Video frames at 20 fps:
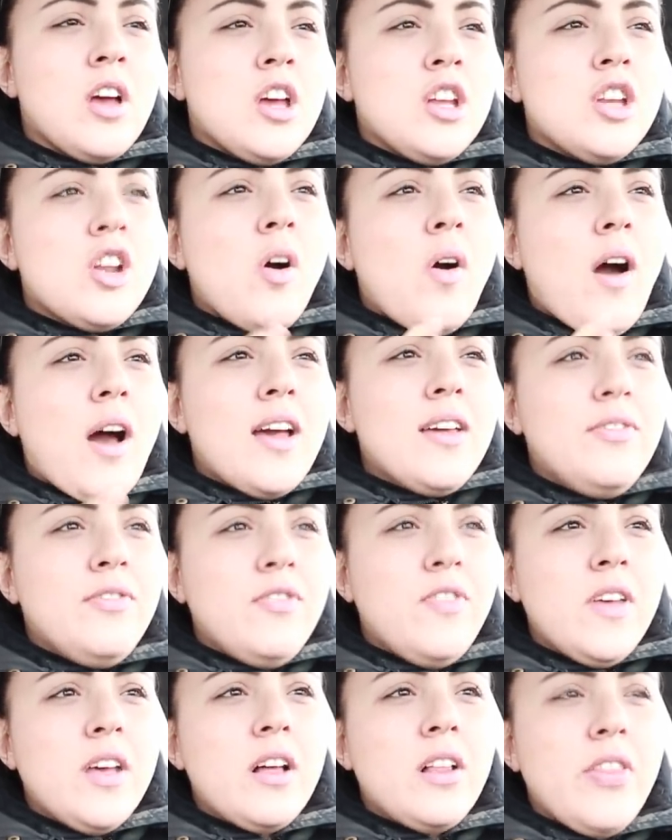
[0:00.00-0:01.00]
No, I
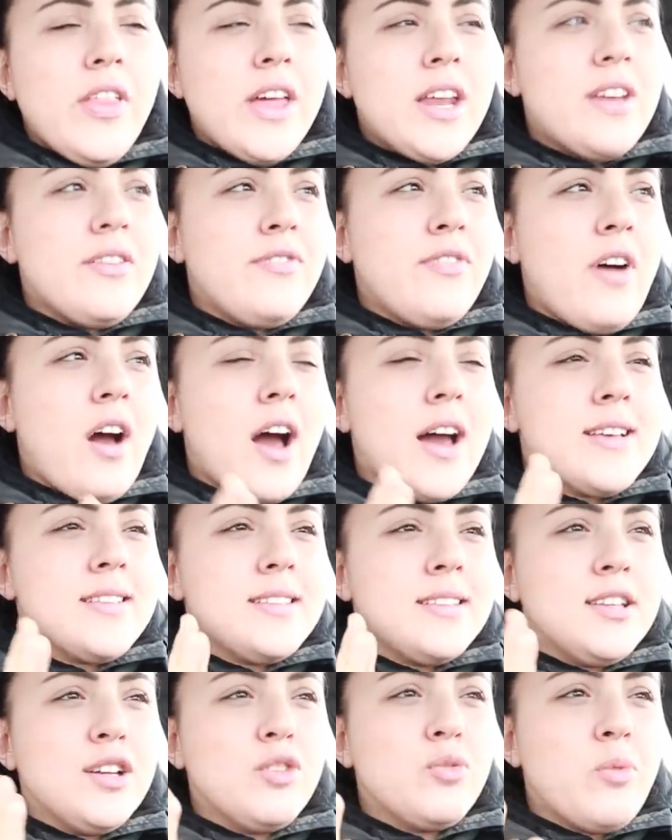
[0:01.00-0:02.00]
feel that if I
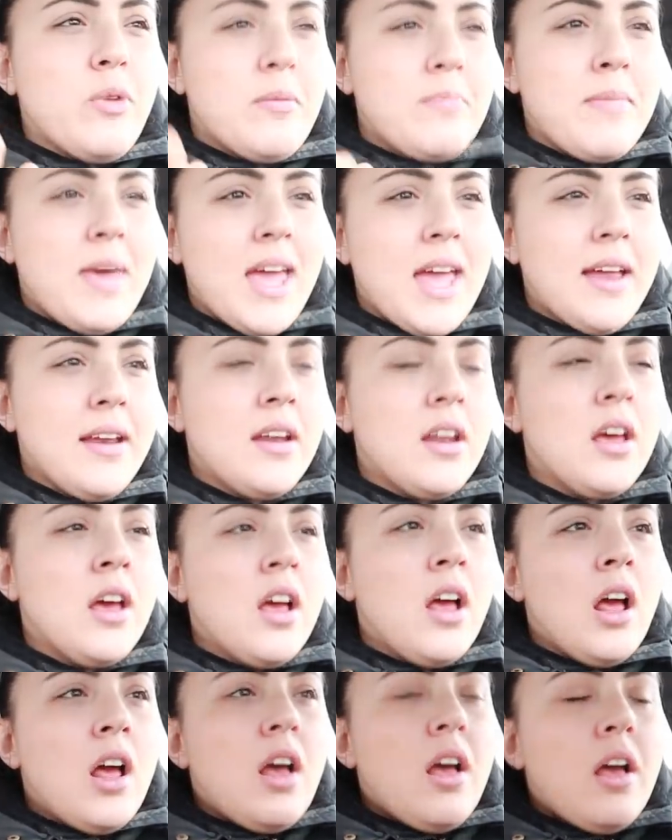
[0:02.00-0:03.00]
still remain